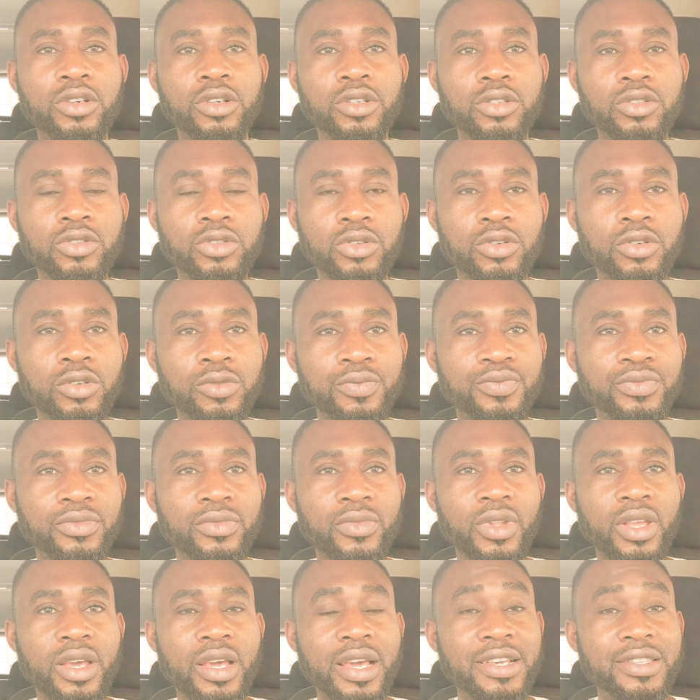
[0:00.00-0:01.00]
through
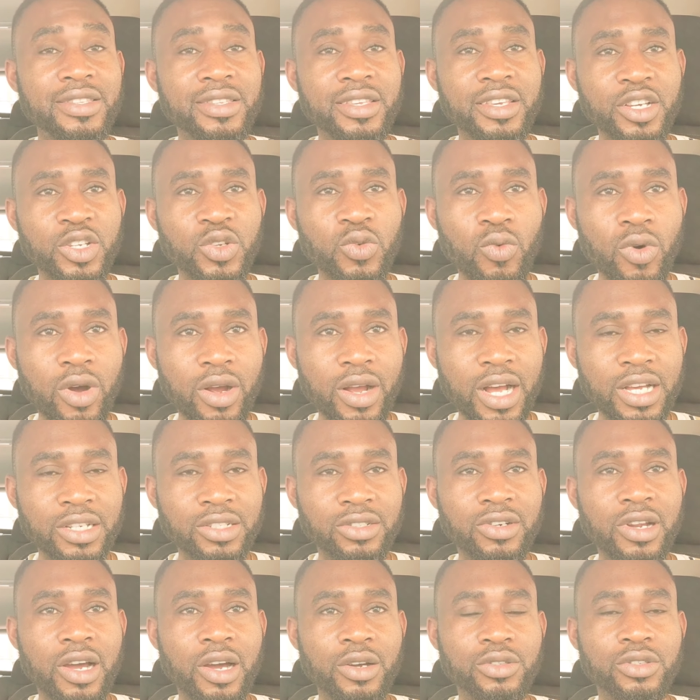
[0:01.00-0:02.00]
a skilled workers
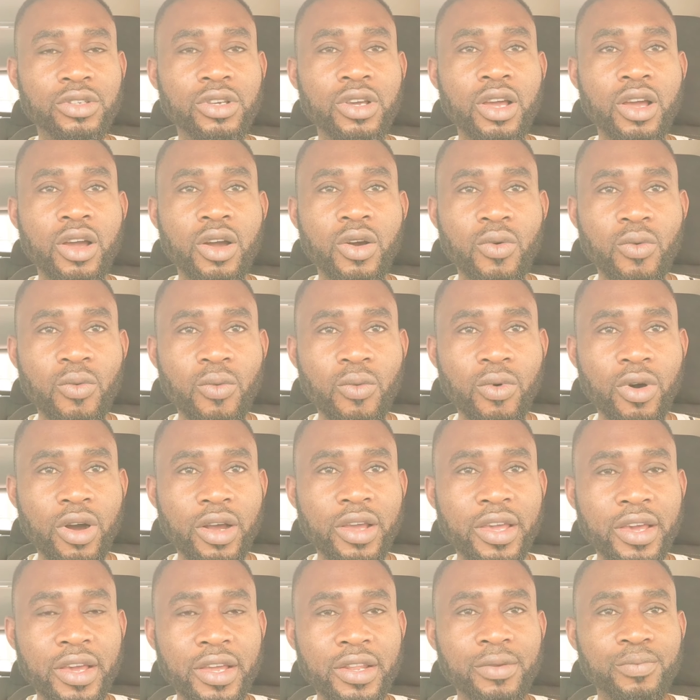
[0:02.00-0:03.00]
route,
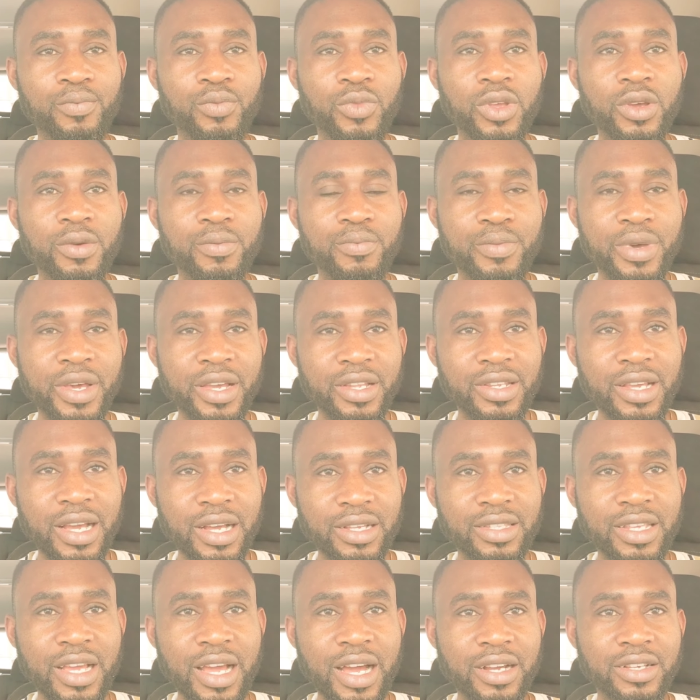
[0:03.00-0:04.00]
working, paying their
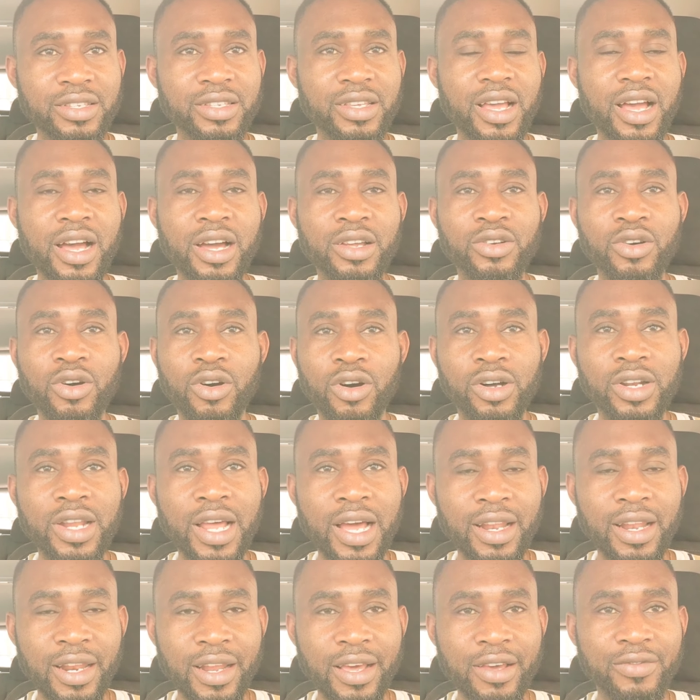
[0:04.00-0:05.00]
tax and other
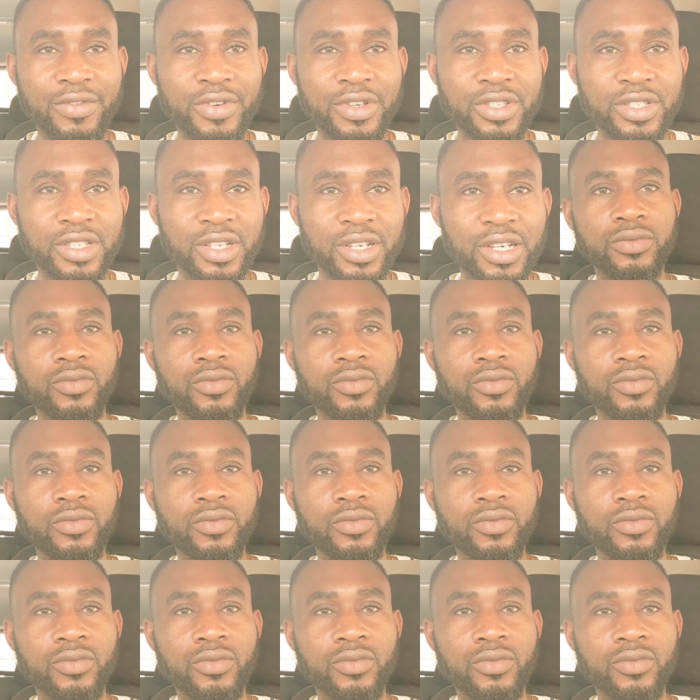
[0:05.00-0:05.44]
levies,